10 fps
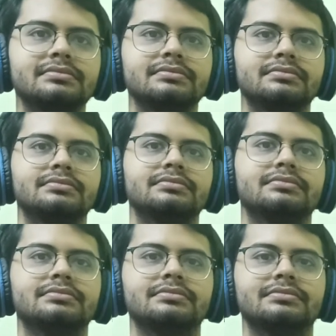
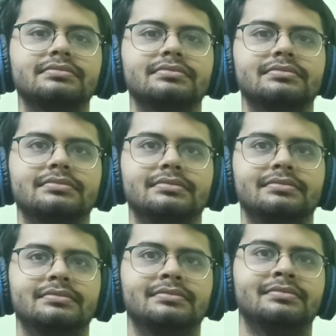
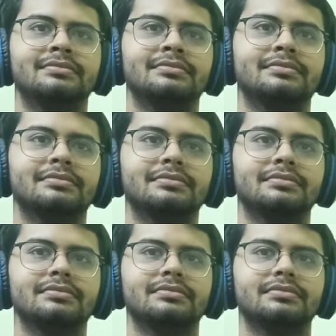
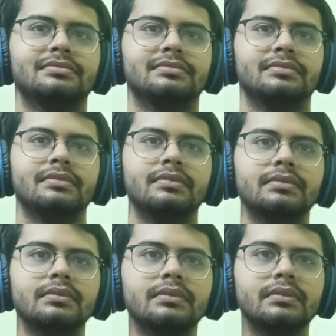
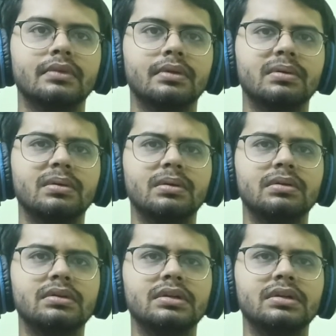No one is speaking in this clip.